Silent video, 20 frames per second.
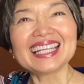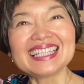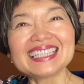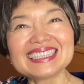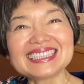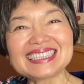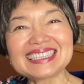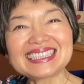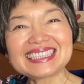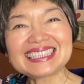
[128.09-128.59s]

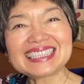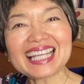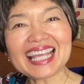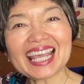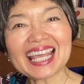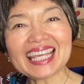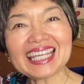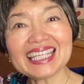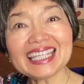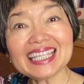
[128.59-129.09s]

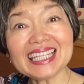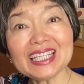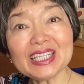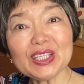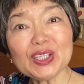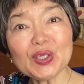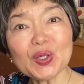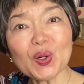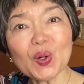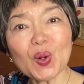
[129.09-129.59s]

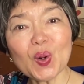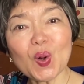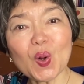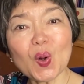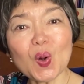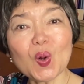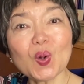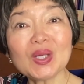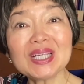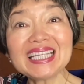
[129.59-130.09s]

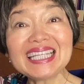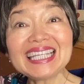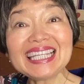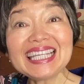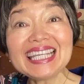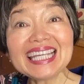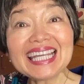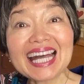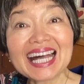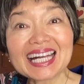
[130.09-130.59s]
Seiyo
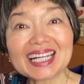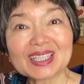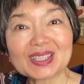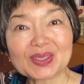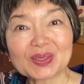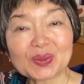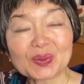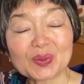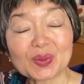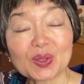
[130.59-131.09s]

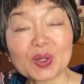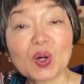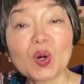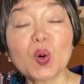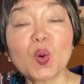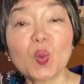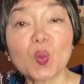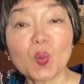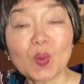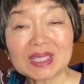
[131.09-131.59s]
igaku,
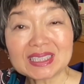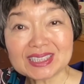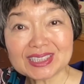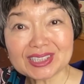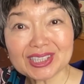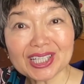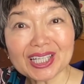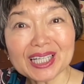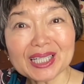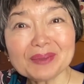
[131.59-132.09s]

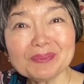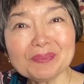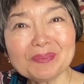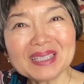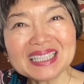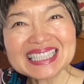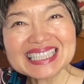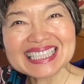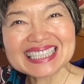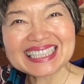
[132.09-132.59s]
Western
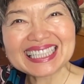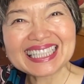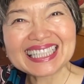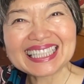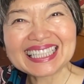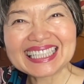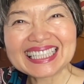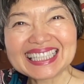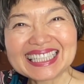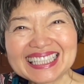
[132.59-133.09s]

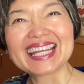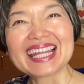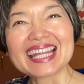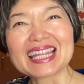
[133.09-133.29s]
medicine.